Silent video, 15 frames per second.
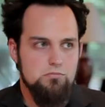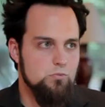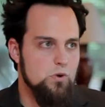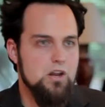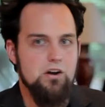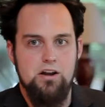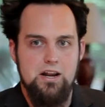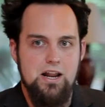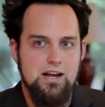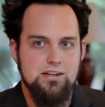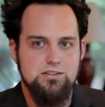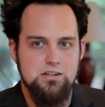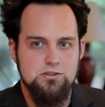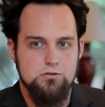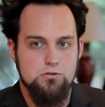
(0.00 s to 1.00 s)
internet
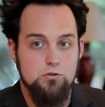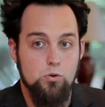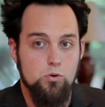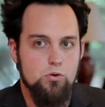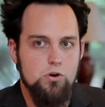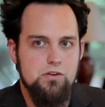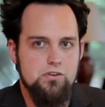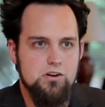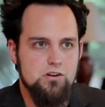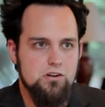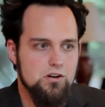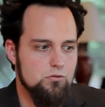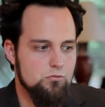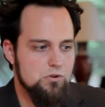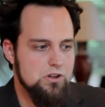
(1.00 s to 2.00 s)
access or, or even, you
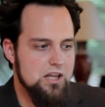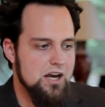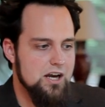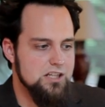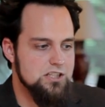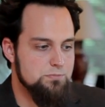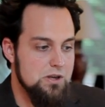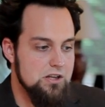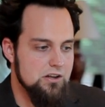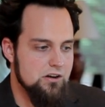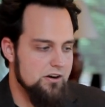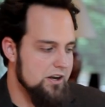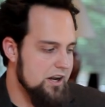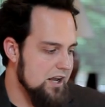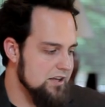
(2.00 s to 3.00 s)
know, really high speed
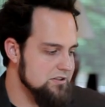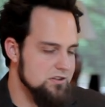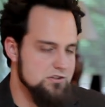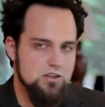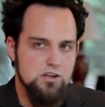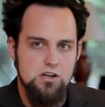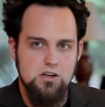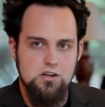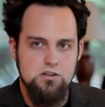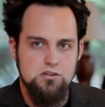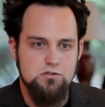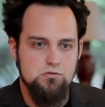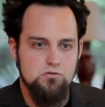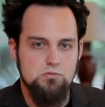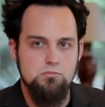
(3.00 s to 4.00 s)
internet access
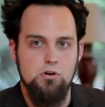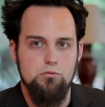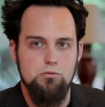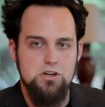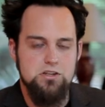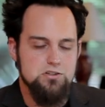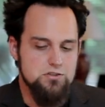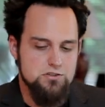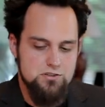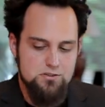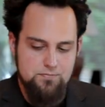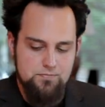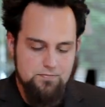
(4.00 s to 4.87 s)
to remote regions.